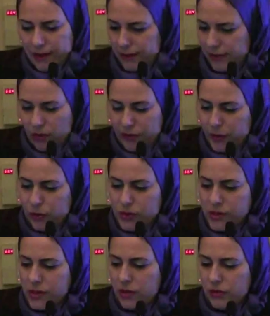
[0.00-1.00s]
overdose
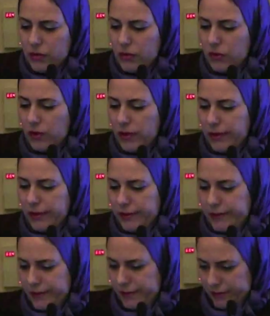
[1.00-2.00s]
due to
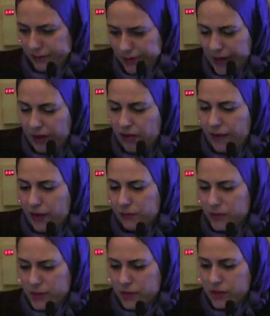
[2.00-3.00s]
lack of
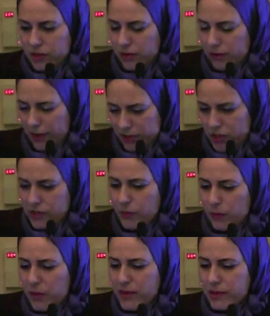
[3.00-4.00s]

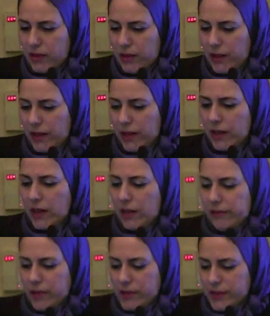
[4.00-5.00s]
adjustment based on the kidney,
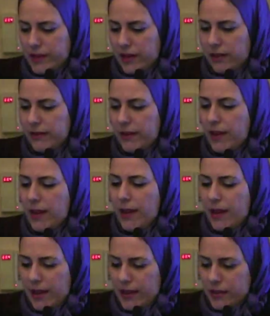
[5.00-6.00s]
increased length,
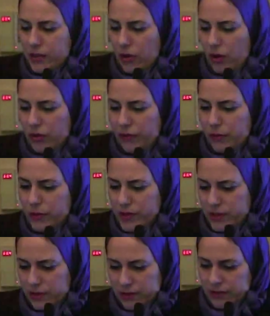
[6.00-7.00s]
and so on. Of
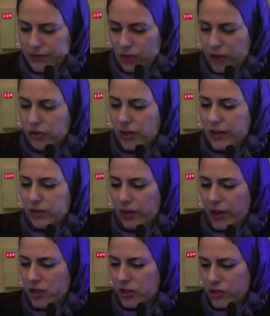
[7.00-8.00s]
course, drug-drug
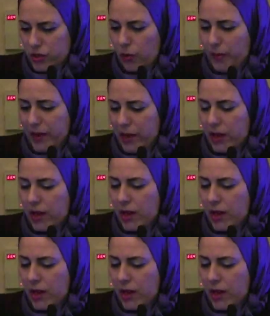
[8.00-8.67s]
interaction, so many